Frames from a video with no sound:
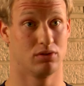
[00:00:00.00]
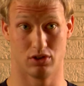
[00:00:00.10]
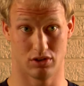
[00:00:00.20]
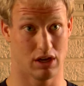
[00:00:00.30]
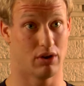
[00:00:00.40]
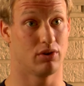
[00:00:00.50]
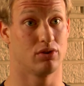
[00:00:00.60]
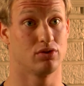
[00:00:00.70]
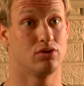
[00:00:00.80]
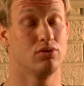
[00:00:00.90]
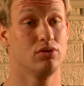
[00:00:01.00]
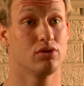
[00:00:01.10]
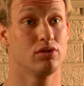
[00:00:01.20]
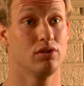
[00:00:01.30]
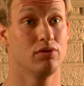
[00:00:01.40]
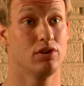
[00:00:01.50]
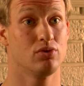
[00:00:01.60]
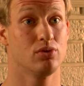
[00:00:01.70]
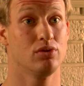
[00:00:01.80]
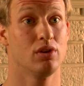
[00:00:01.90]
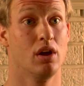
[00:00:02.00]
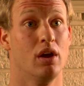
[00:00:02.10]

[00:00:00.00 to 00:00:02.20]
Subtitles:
just how all students are individuals,